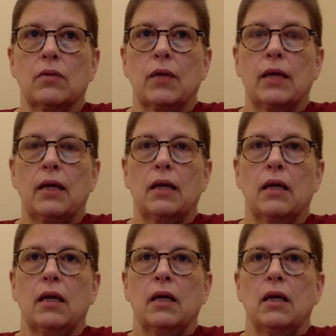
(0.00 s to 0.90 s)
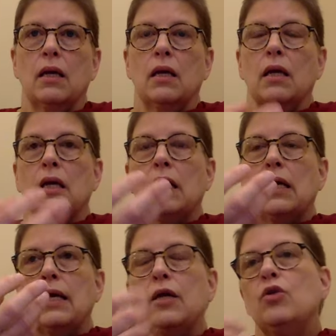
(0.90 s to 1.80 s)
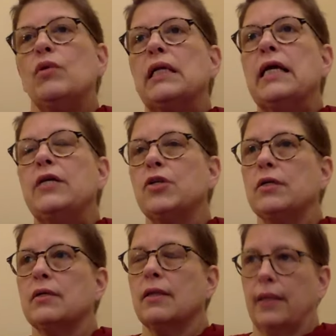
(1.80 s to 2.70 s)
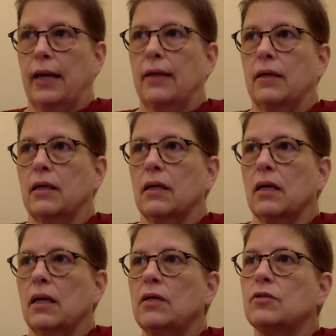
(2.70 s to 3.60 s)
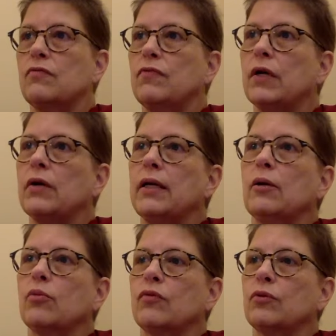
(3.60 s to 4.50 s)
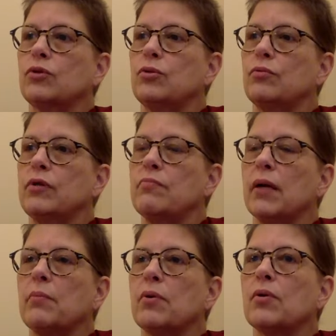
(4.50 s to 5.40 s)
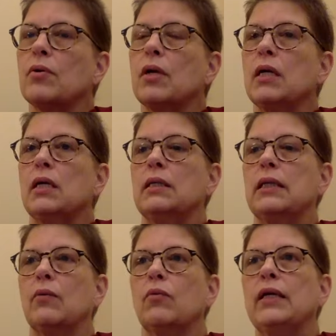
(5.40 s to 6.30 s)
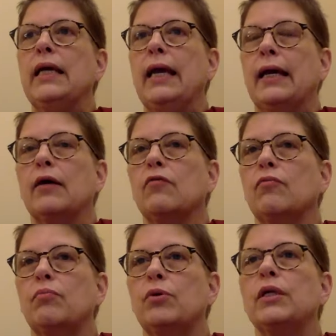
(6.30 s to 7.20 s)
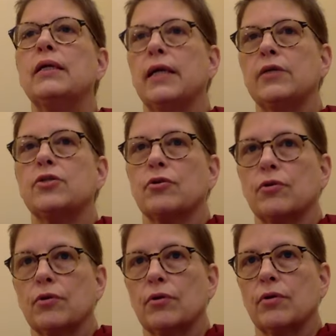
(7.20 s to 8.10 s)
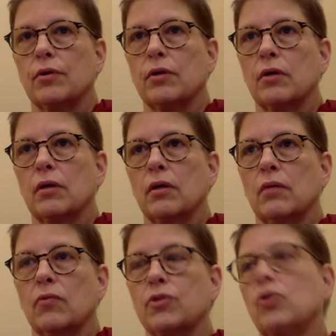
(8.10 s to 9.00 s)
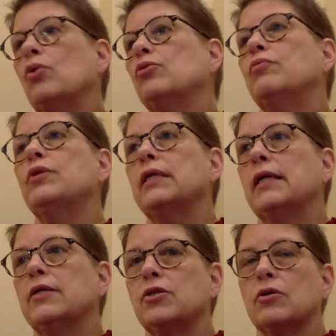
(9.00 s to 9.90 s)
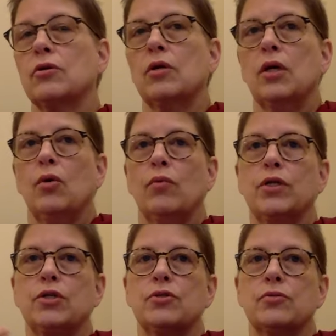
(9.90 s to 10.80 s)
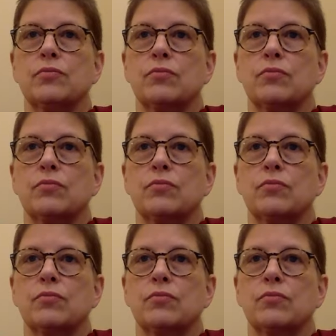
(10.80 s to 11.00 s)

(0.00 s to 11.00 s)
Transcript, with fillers: Okay. In relation to that, it's very helpful to remember that we have Buddha nature what's called Buddha nature, which is